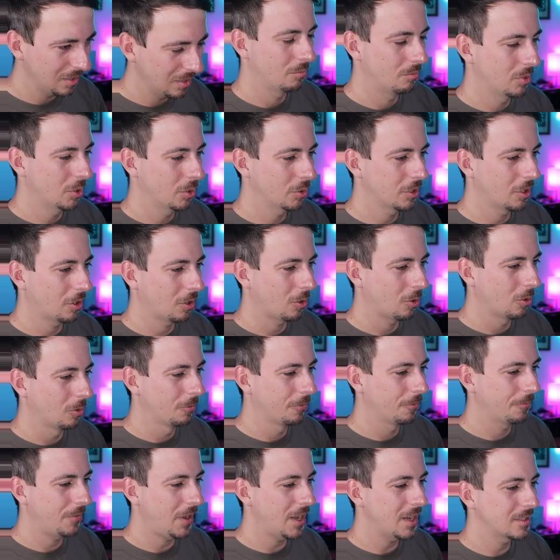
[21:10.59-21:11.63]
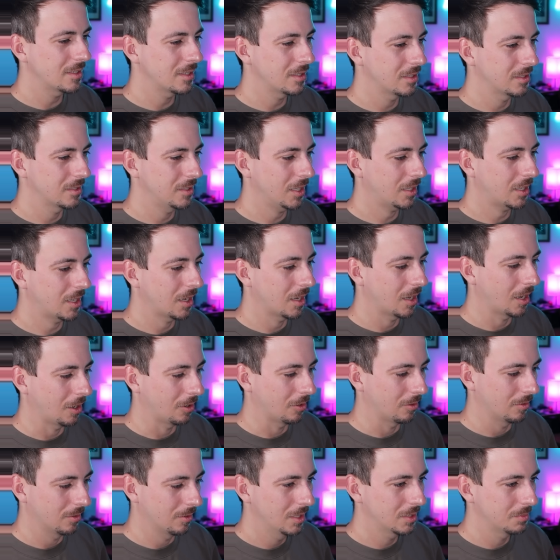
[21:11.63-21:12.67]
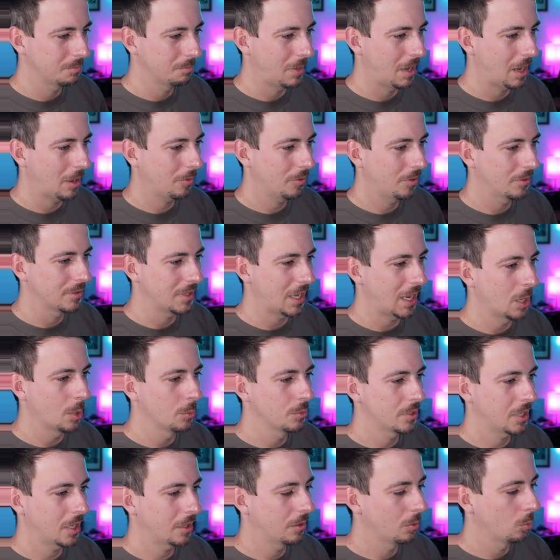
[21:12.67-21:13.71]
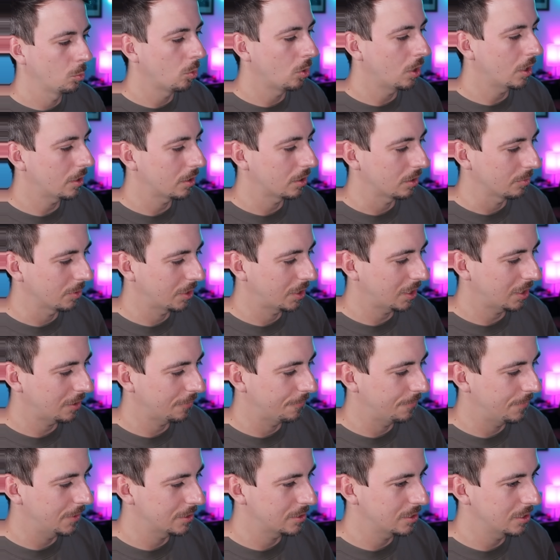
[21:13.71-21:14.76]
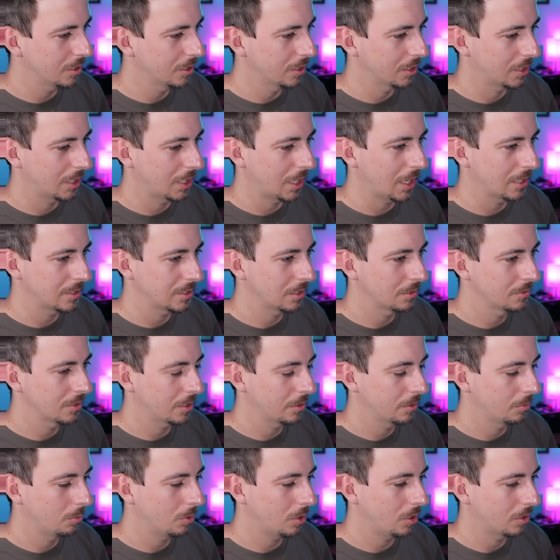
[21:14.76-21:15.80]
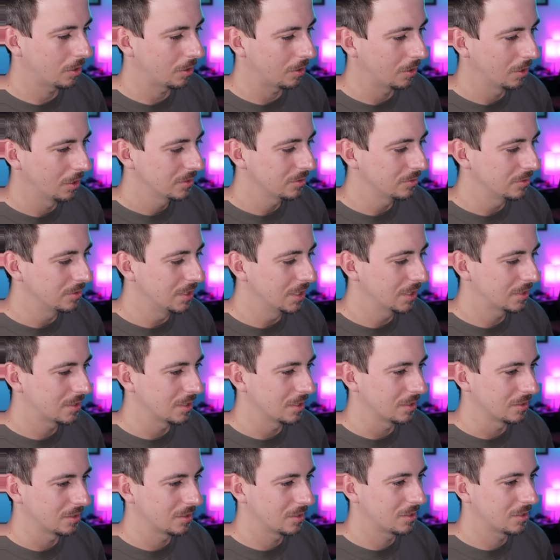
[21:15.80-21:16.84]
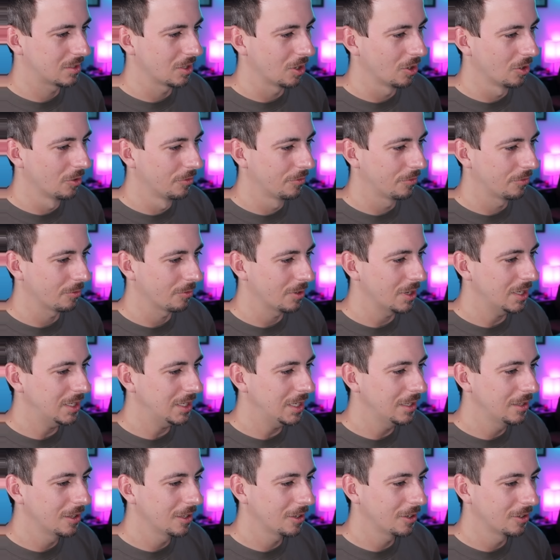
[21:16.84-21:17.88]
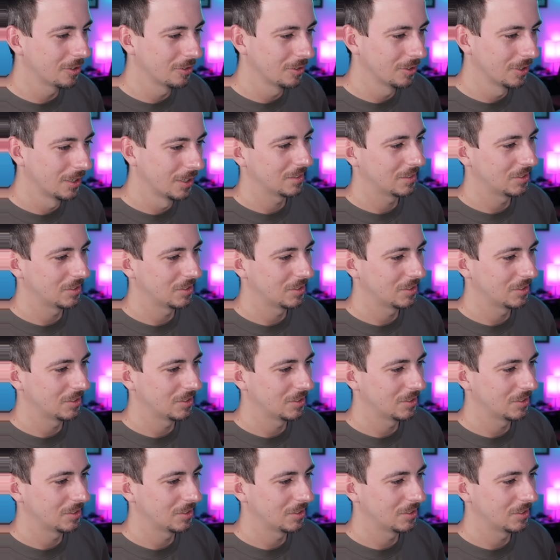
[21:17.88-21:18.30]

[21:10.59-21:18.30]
Bro, your whole face is sticking out. His mouth is outside the water. What kind of fish are you gonna catch outside the water? Dude, this is so freaky though.